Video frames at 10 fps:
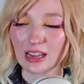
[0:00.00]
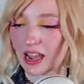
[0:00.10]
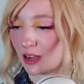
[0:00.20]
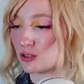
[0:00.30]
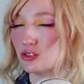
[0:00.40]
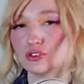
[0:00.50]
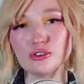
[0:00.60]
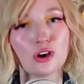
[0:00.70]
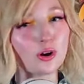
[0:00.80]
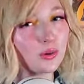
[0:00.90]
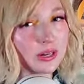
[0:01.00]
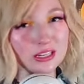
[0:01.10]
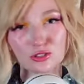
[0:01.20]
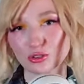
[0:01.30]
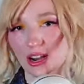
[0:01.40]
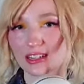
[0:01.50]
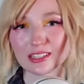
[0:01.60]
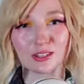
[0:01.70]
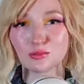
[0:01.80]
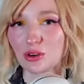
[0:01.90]
had no
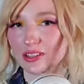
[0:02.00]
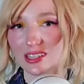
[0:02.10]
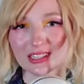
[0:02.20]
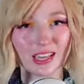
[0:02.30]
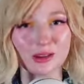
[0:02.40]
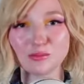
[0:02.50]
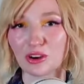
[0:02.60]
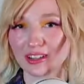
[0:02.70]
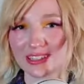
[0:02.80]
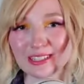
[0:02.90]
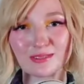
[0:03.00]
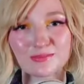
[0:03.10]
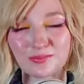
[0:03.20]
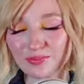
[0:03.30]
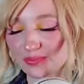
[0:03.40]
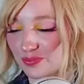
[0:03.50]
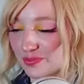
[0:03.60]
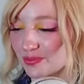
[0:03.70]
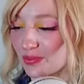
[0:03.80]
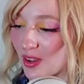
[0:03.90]
interest in what this game was.
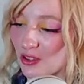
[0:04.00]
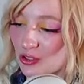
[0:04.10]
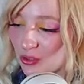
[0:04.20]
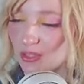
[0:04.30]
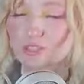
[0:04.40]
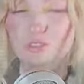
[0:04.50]
So